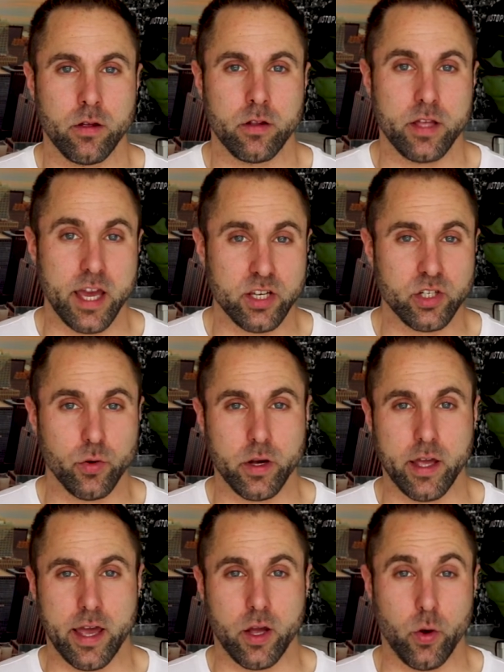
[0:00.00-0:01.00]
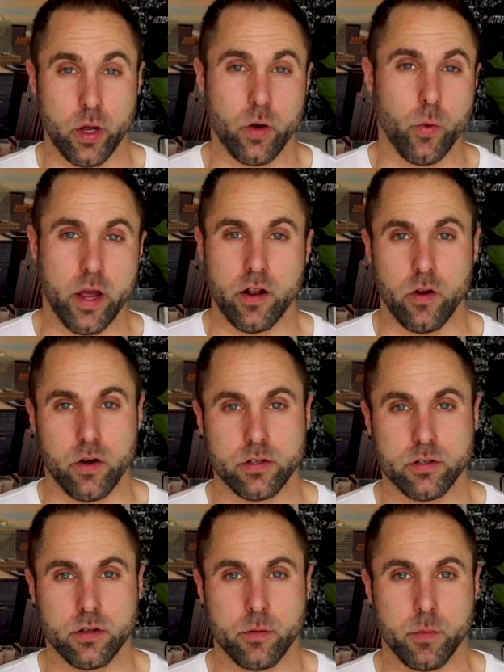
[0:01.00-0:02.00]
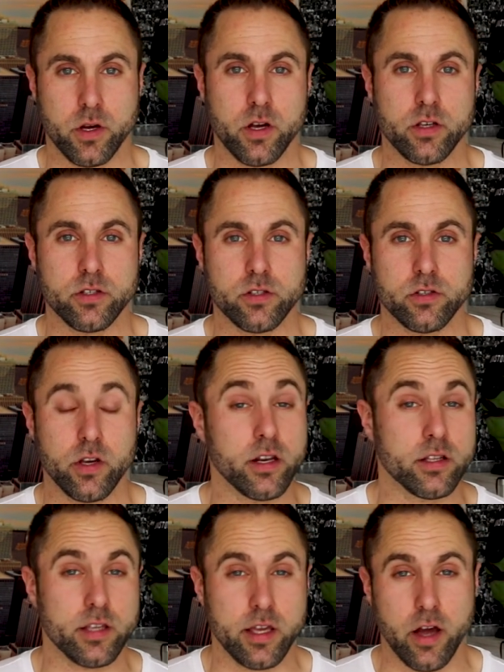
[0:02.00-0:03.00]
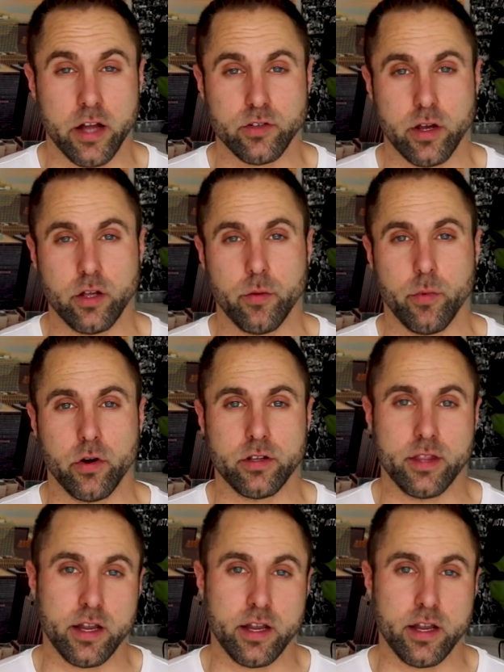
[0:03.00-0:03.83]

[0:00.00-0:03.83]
Yes, you will get quick weight loss because you're going to dehydrate your body,